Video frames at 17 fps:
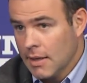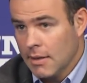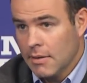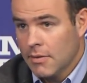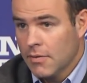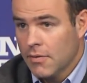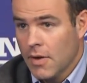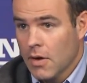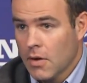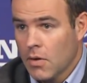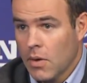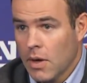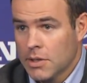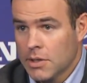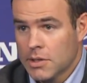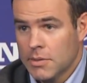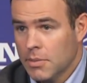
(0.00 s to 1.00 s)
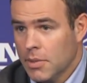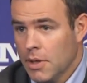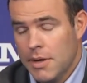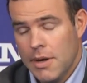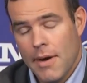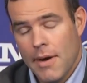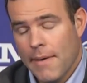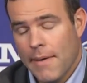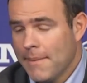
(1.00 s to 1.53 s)
It's a fair question, but
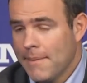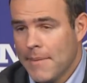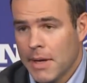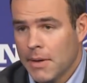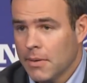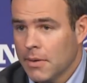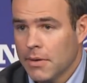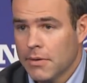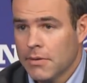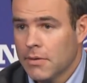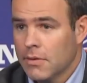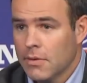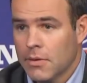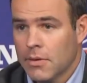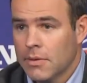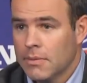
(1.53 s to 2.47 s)
no, I don't listen to it.